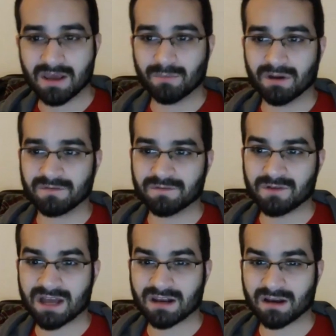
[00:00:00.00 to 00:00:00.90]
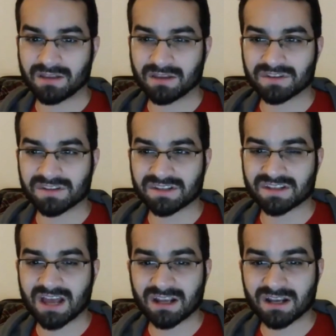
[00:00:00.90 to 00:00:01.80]
But if you had a, I think was it
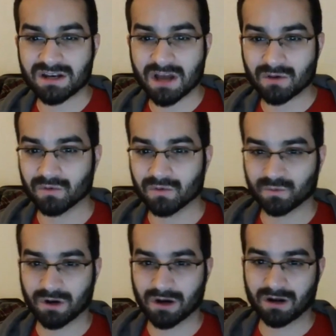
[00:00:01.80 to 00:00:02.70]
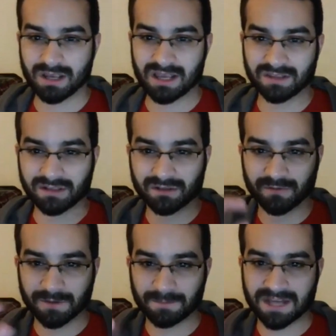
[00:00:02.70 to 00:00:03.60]
Sonic and Knuckles where it had the little
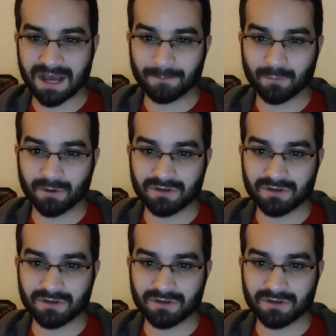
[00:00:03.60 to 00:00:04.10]
flip top where you